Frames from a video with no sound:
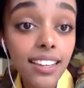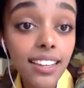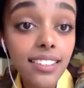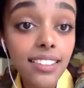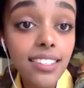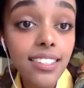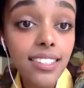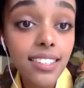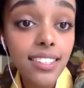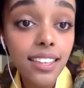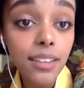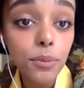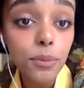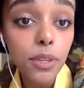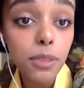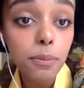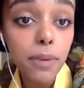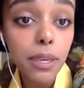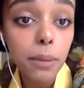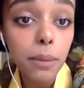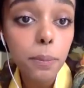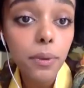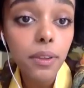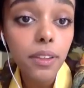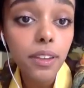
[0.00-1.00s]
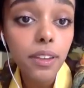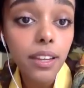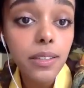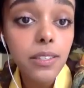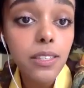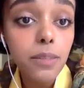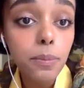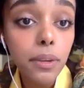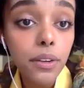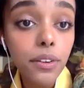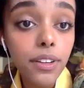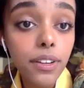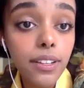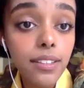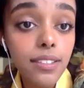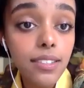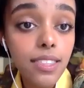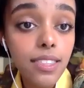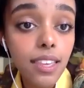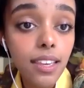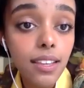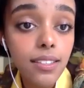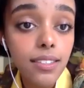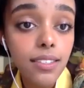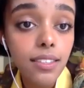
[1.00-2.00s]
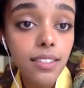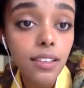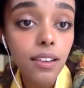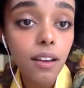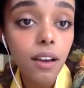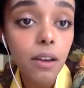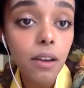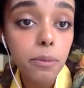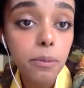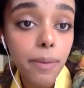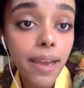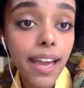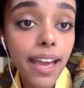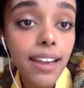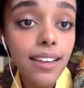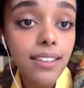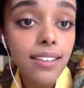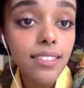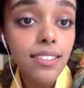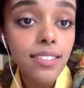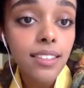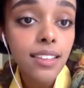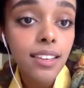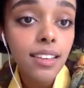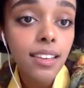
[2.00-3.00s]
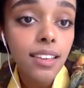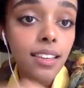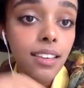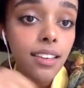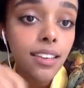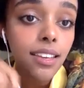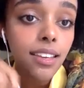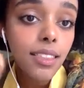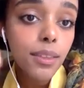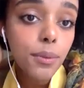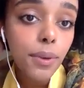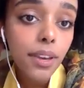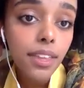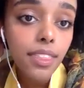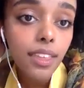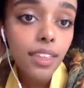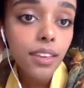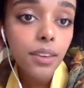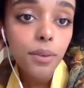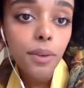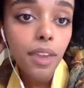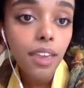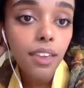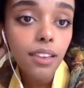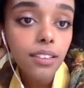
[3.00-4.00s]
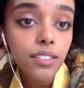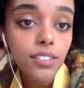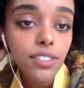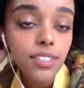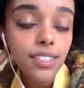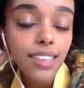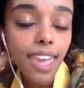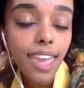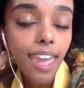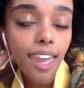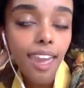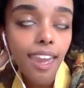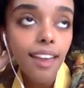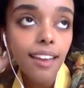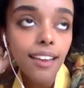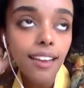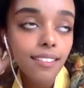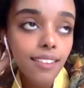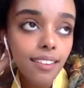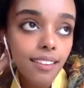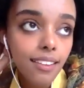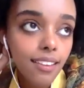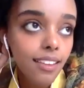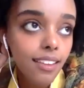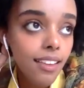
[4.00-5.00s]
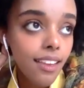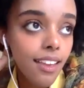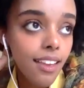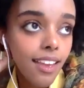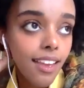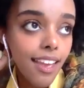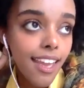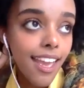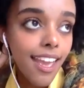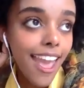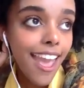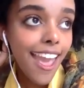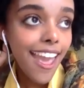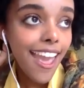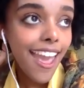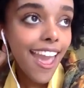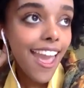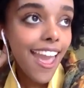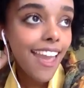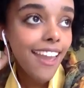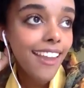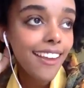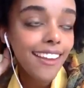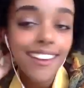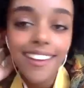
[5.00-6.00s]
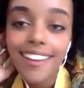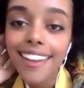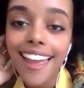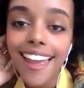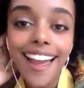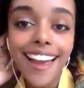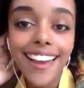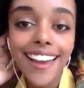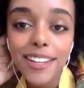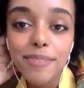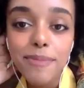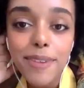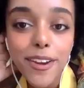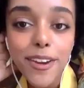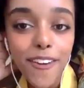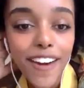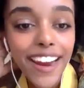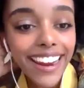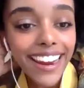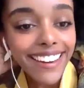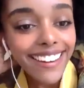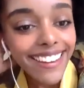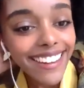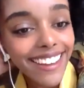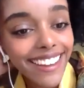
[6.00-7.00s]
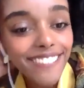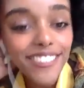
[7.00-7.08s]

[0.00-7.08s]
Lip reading: and sit with people and experience things en masse the way that you just can't. Yeah, it'll be great. If